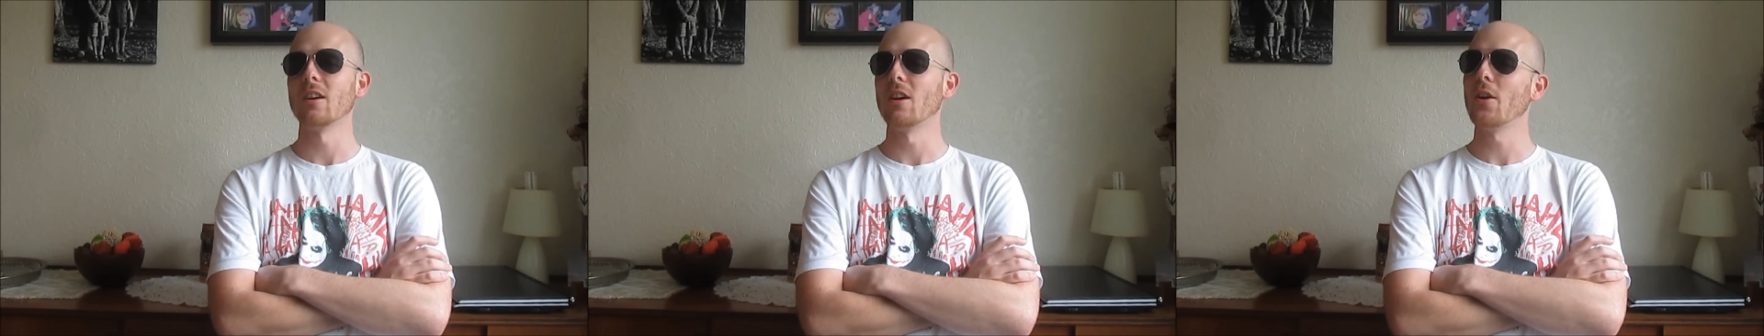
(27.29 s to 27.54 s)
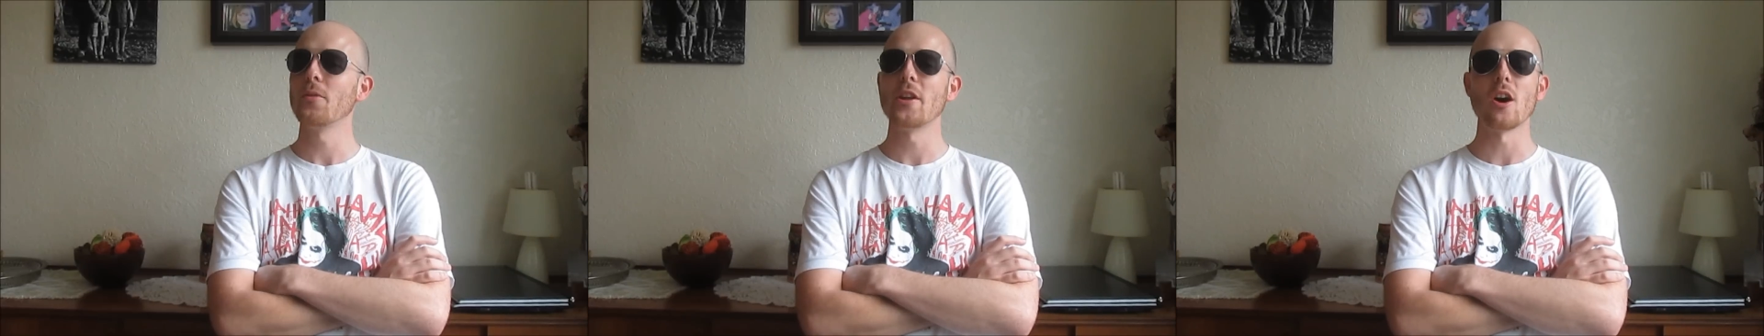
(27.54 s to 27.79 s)

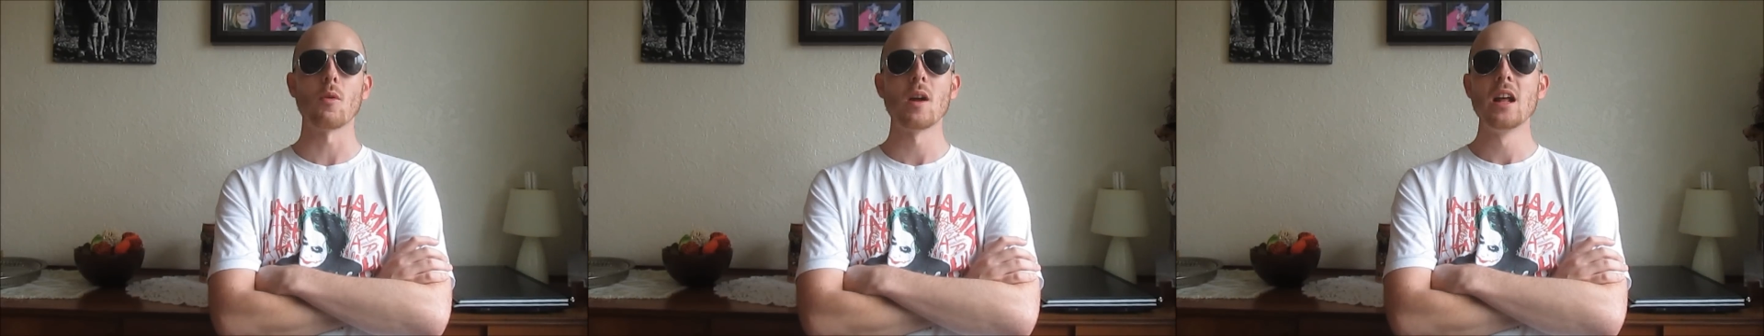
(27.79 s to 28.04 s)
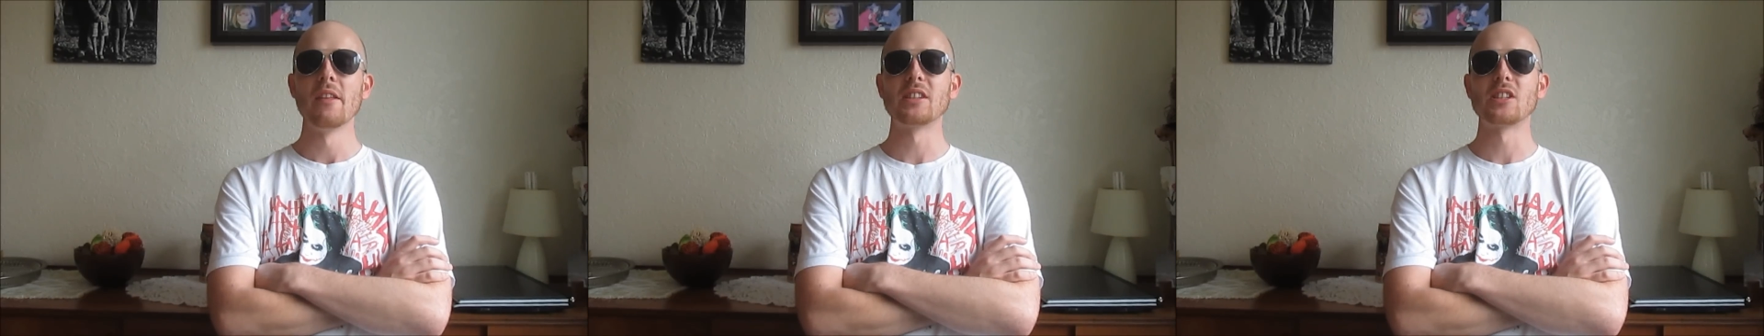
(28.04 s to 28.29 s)
Oh no,
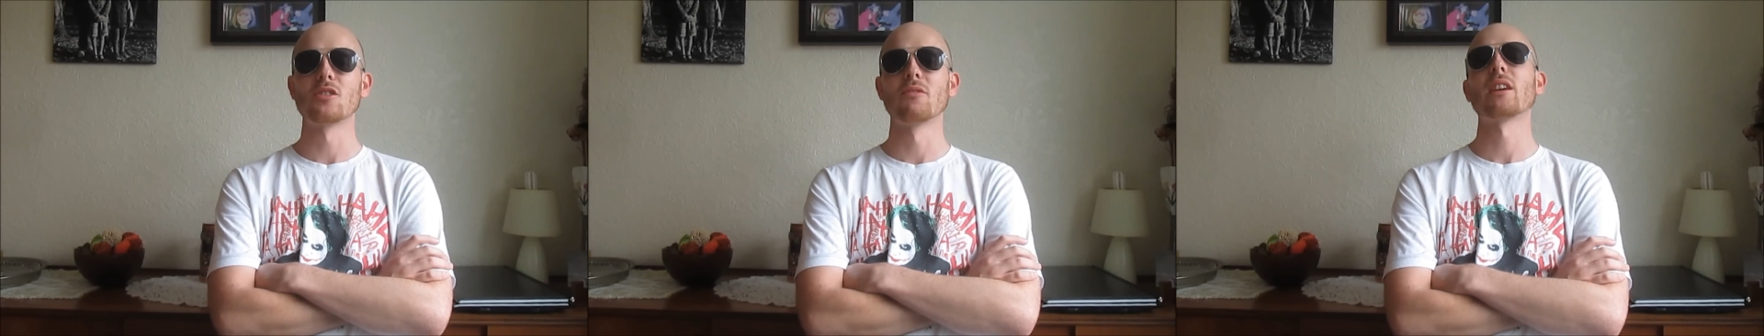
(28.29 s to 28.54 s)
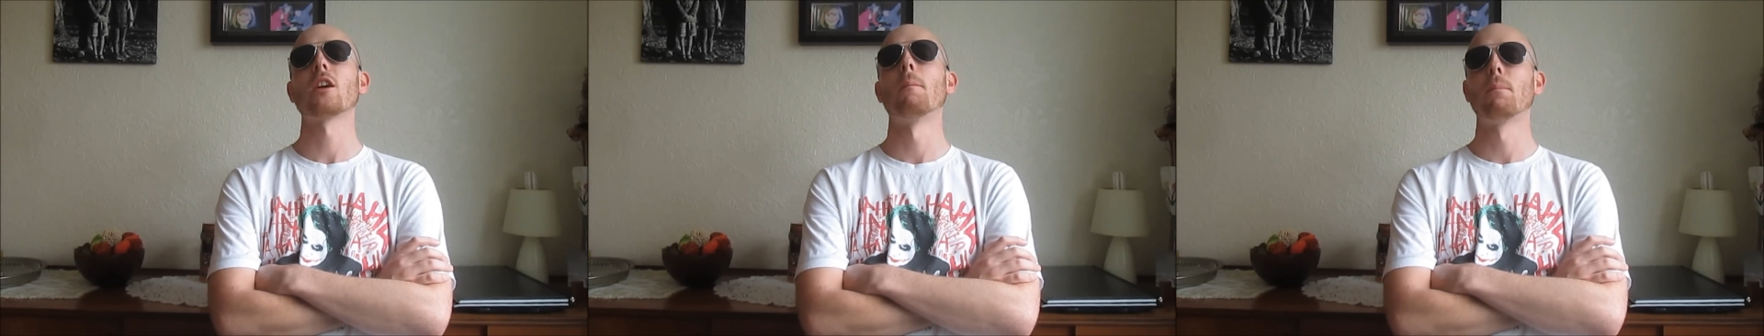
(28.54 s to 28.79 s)
this is
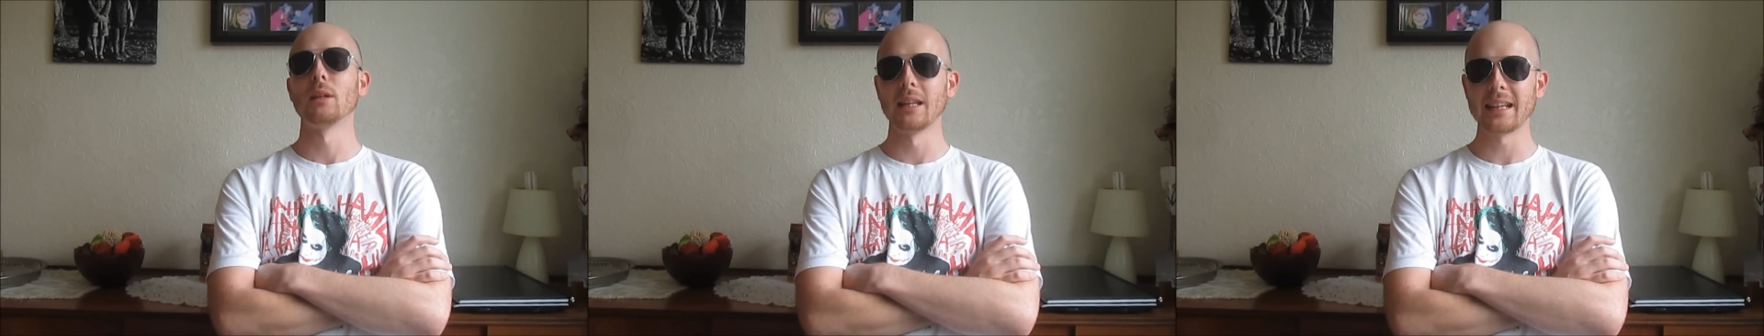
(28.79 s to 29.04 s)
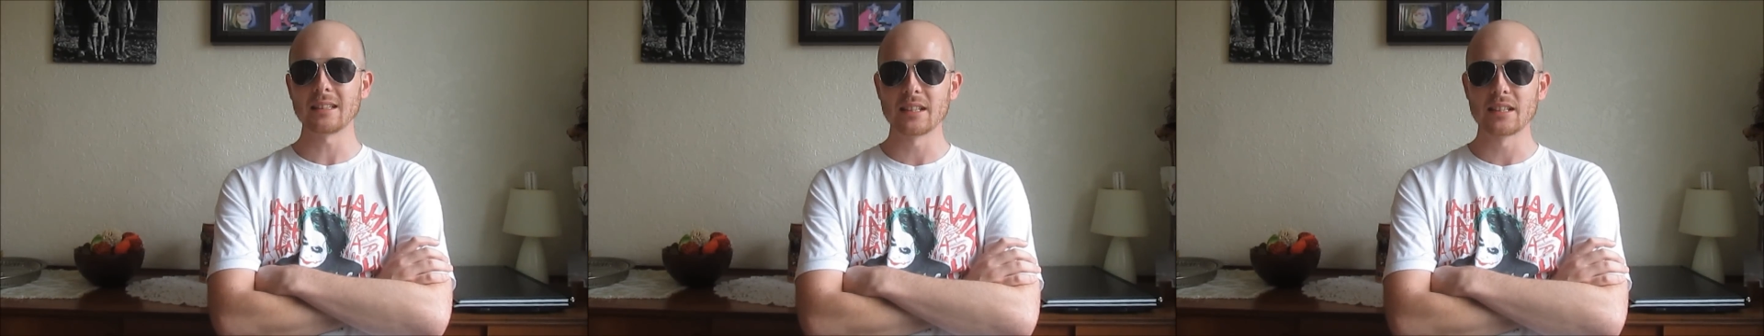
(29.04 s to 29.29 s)
something
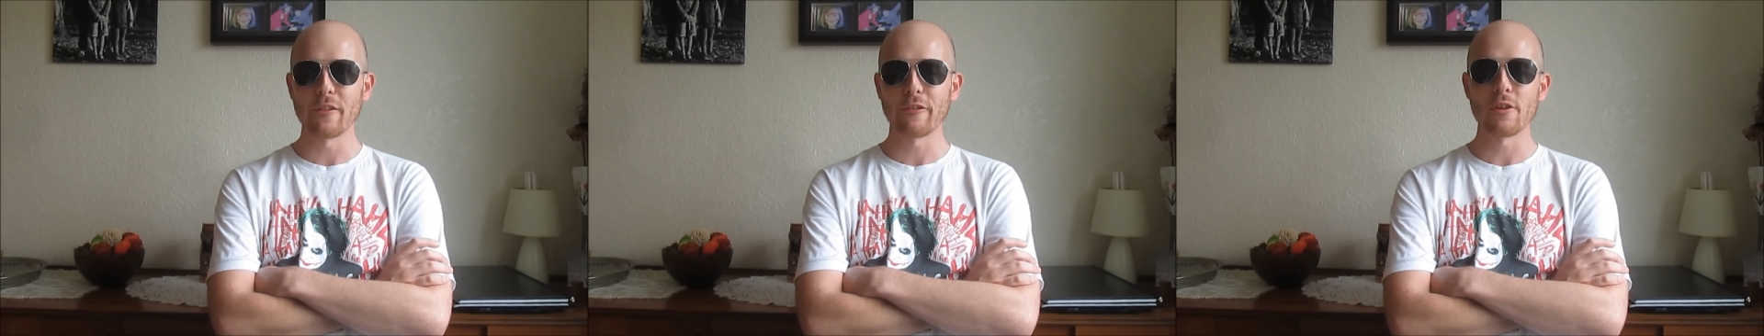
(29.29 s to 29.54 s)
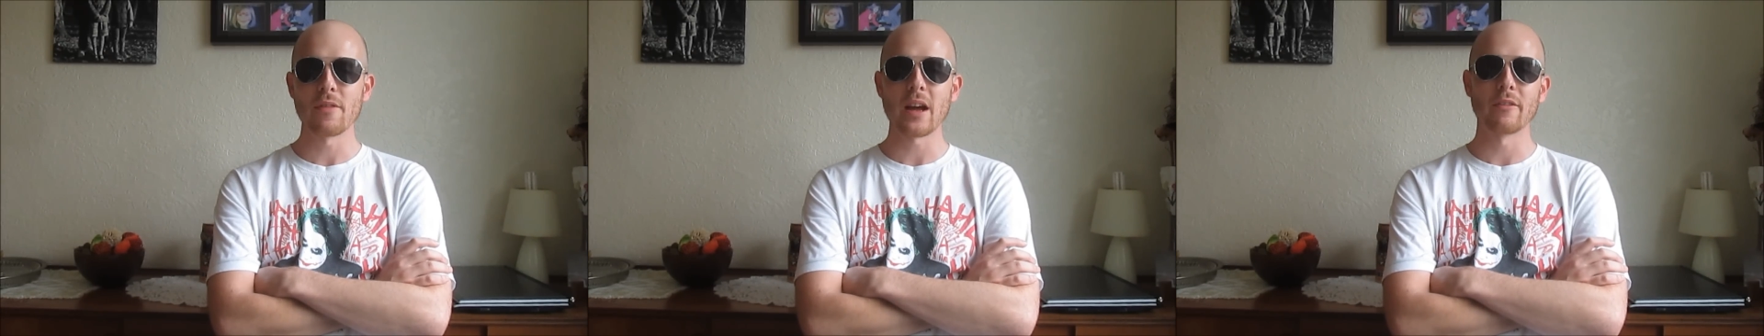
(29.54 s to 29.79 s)
completely
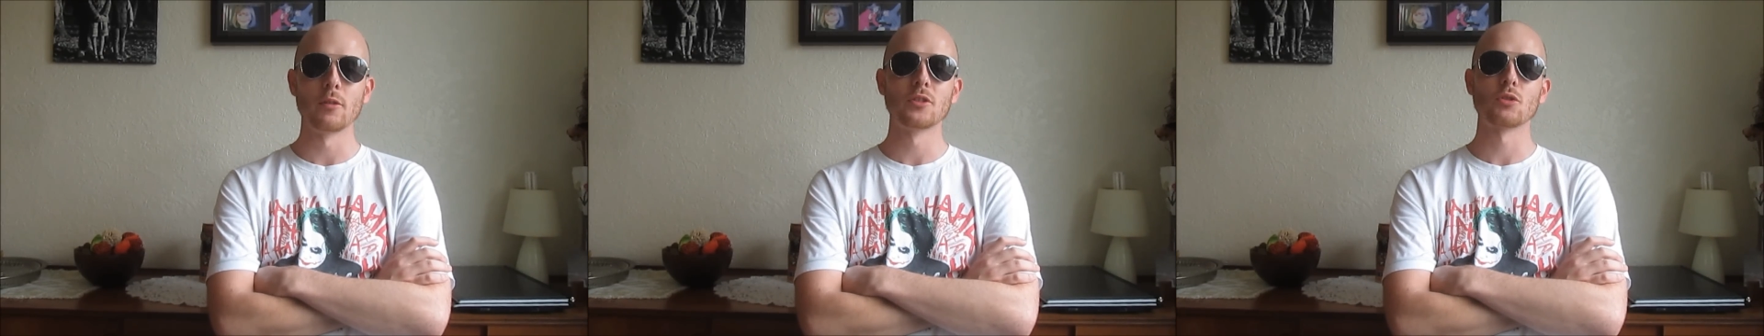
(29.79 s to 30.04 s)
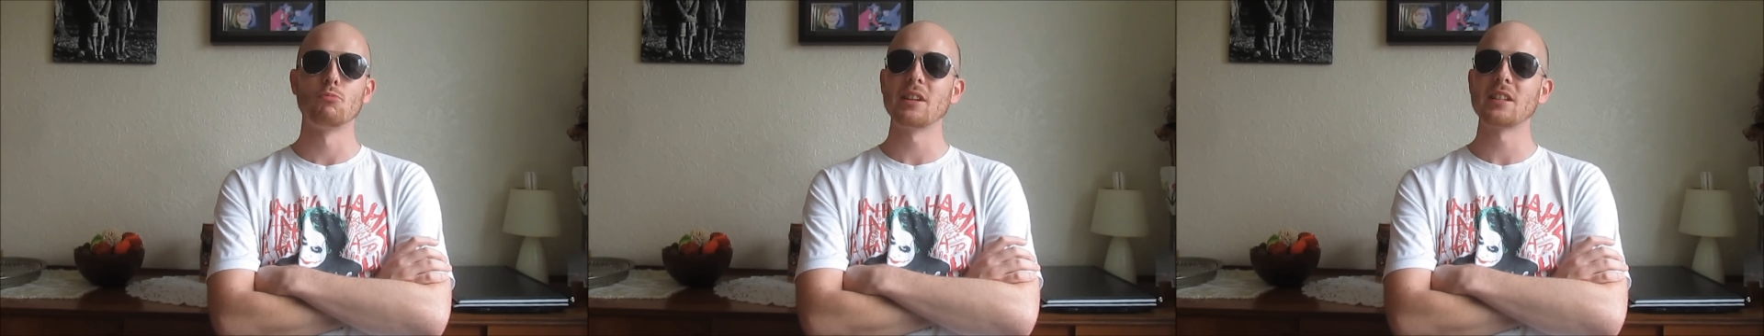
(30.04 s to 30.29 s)
different that I've only
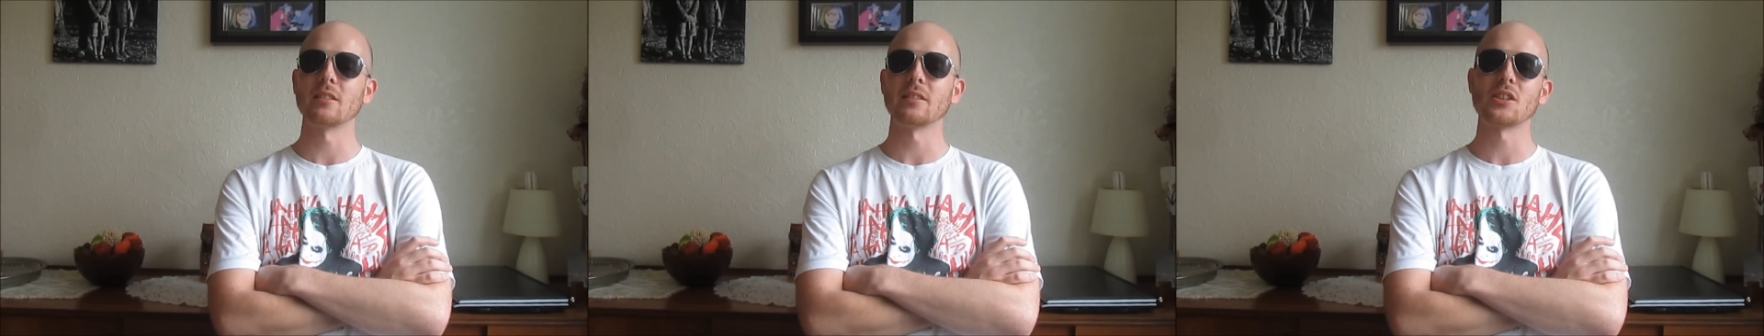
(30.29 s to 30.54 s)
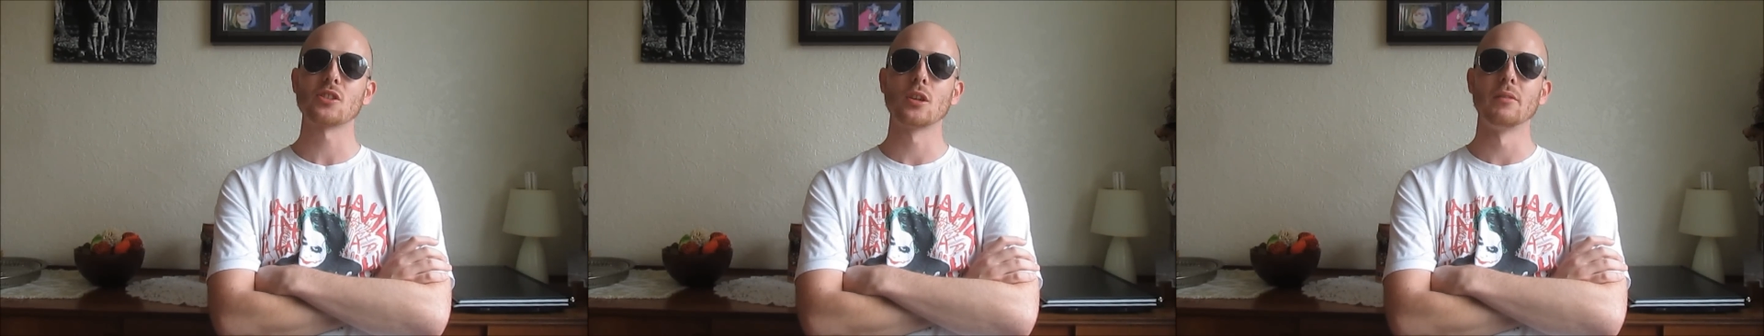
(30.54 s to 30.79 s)
just recently
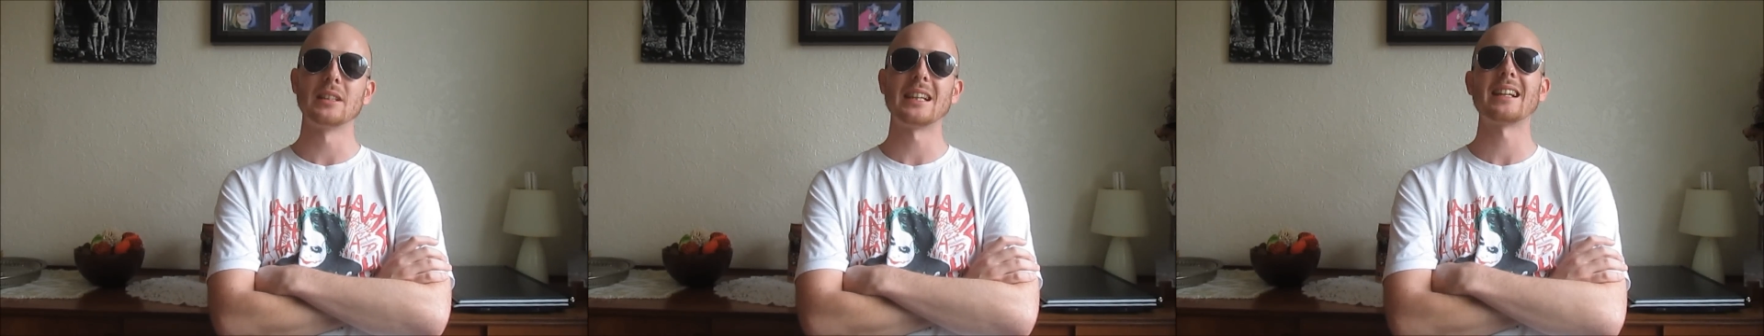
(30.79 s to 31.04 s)
discovered,